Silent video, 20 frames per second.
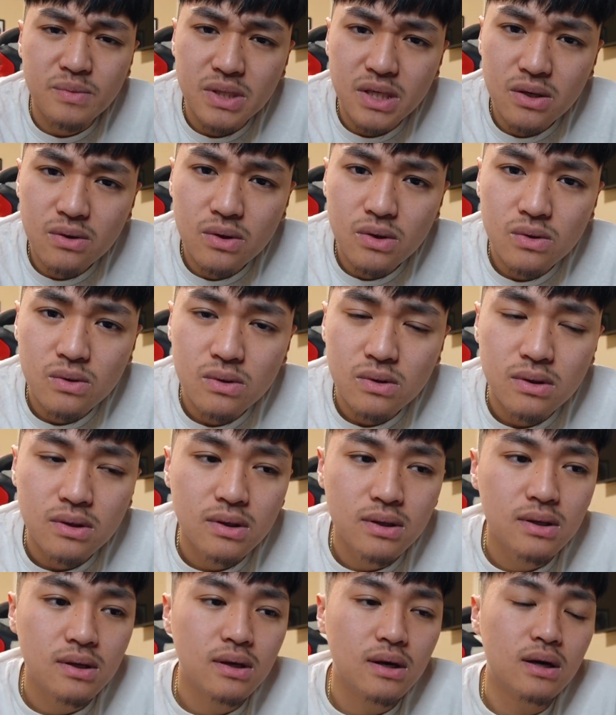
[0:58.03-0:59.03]
zero.
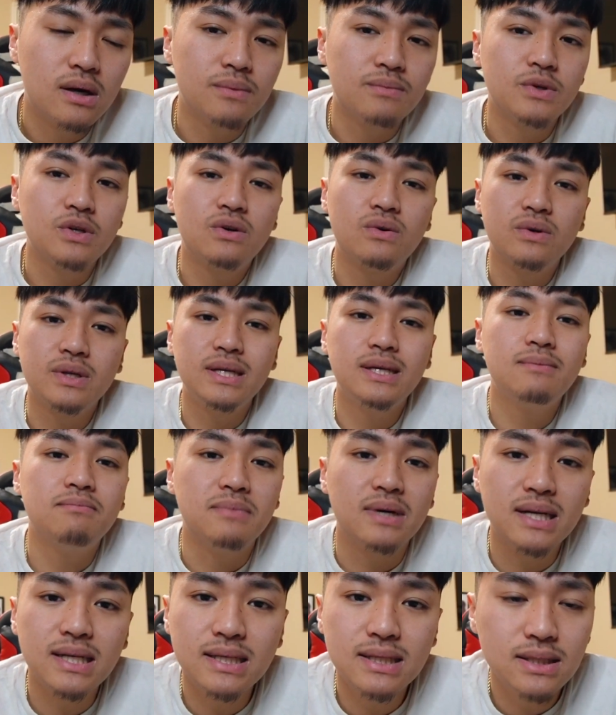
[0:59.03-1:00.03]
You don't need
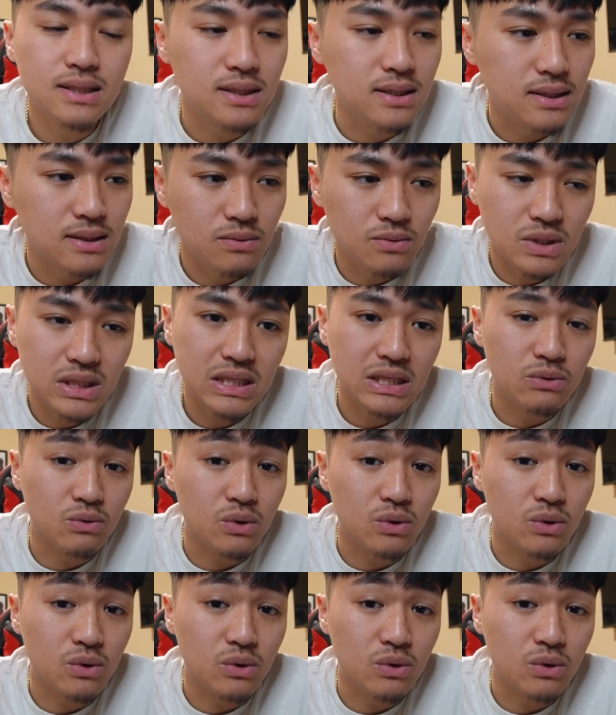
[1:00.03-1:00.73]
money to really